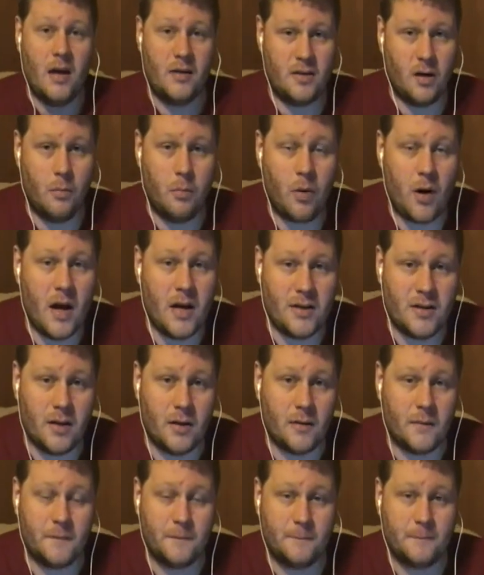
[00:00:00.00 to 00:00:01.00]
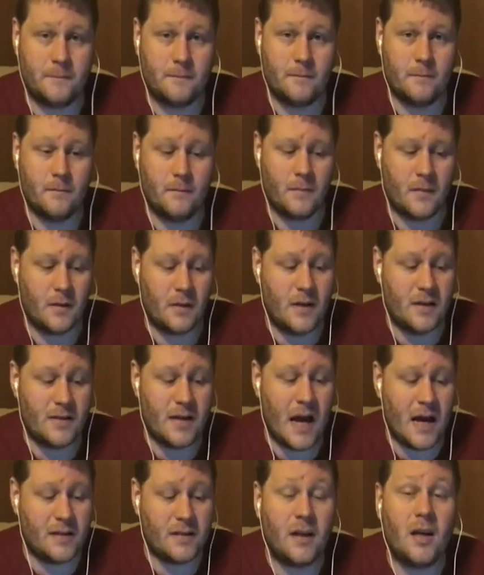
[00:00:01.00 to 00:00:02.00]
It's oppression.
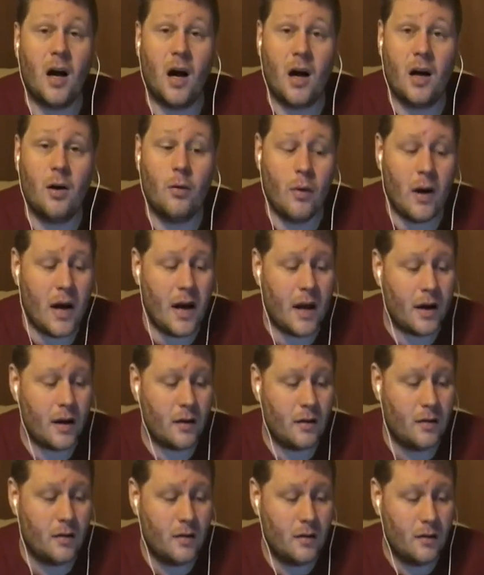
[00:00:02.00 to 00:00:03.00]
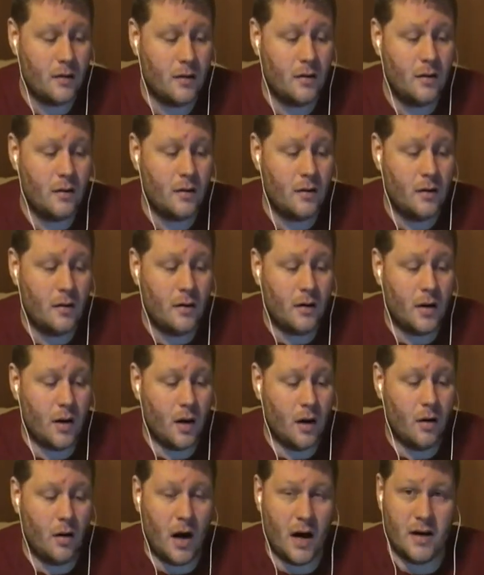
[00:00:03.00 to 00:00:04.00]
just hasn't gone away. You
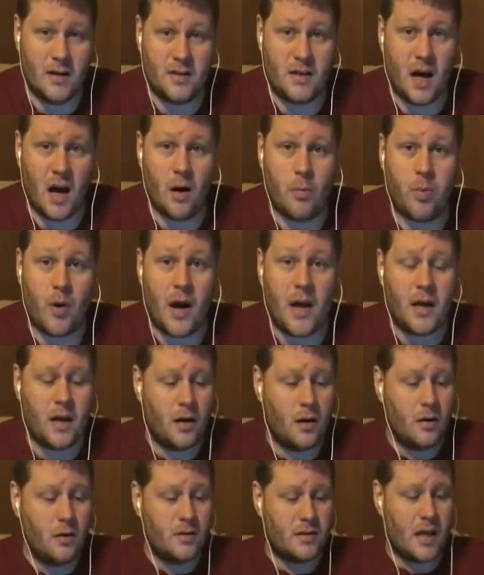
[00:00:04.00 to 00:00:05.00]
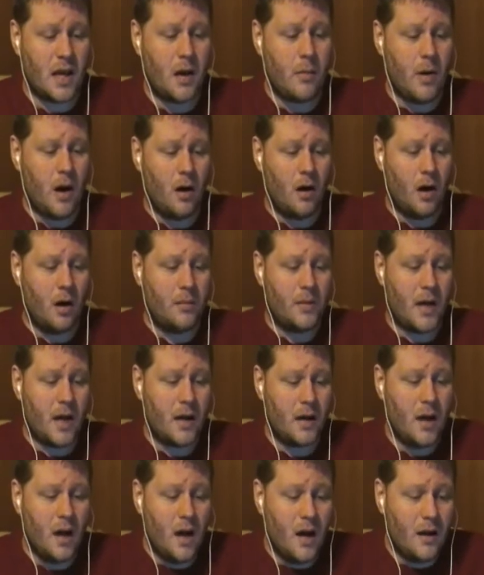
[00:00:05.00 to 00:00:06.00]
know, I just got a breaking news email
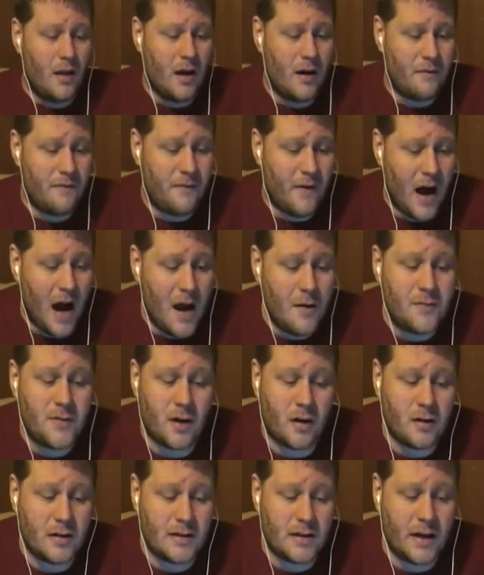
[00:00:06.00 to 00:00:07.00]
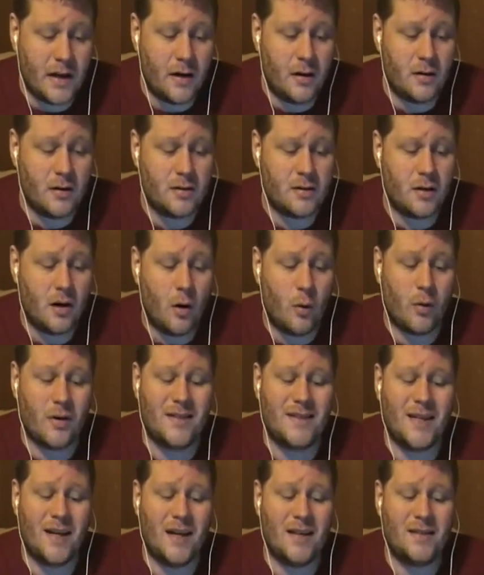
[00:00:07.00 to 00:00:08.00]
update that 5 church leaders were
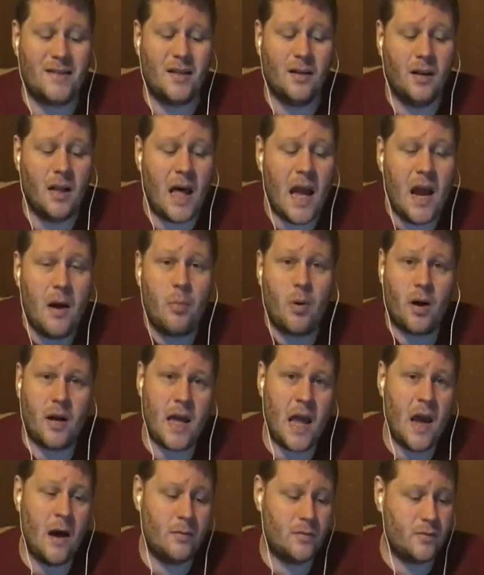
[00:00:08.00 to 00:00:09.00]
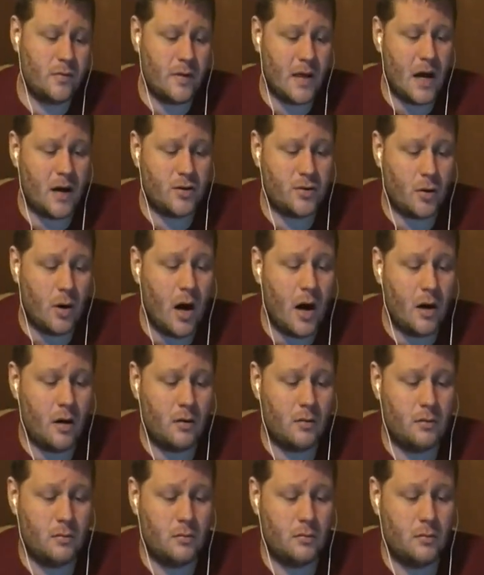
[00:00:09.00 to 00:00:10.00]
sentenced to labor camps without
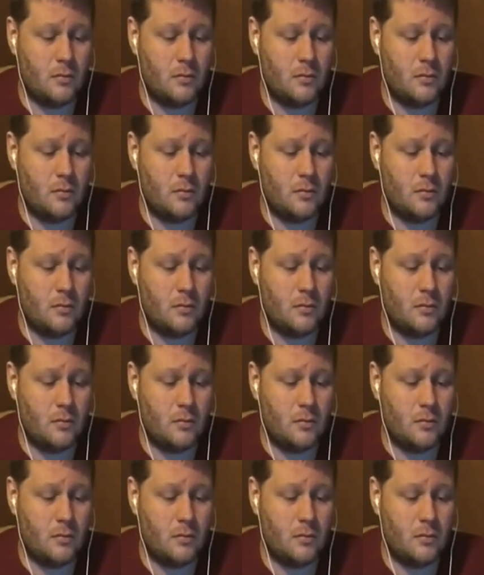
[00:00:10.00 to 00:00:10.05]
trial.